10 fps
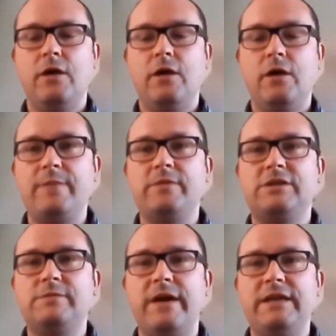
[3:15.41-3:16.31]
we've been able
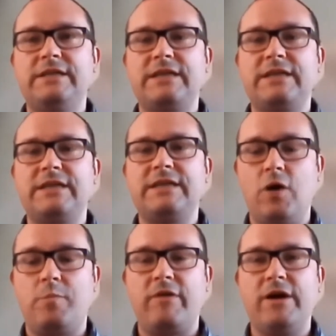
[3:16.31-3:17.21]
to maintain a
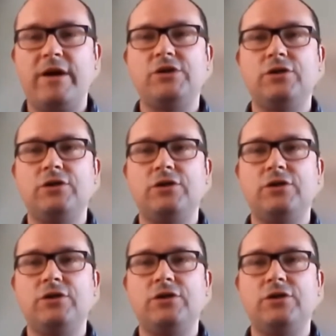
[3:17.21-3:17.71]
fully operational